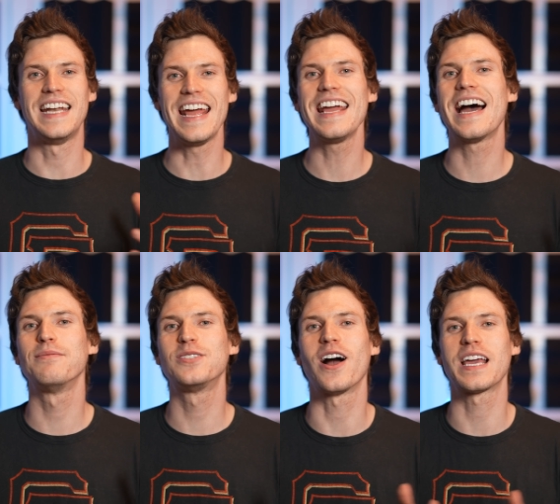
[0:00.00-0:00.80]
Today
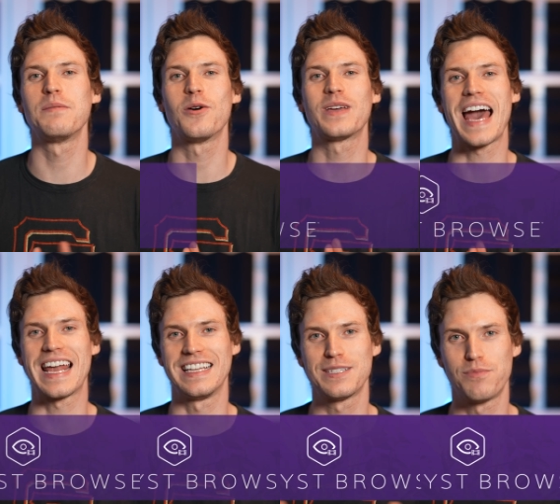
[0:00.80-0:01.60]
I'm talking about
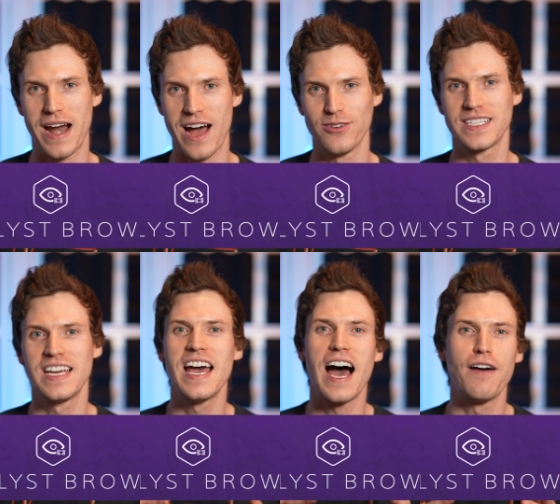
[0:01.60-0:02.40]
Catalyst Browse,
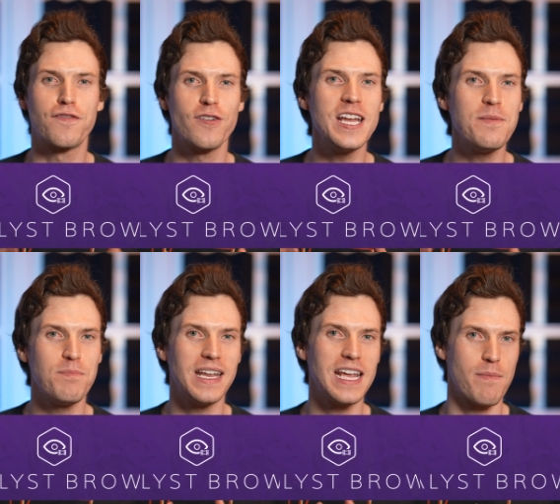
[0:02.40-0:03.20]
a free
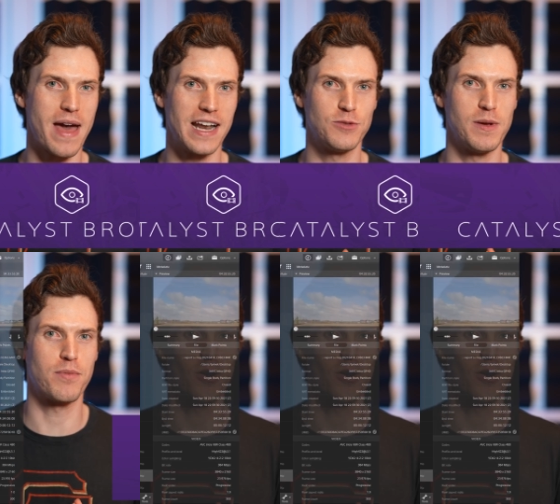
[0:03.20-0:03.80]
media management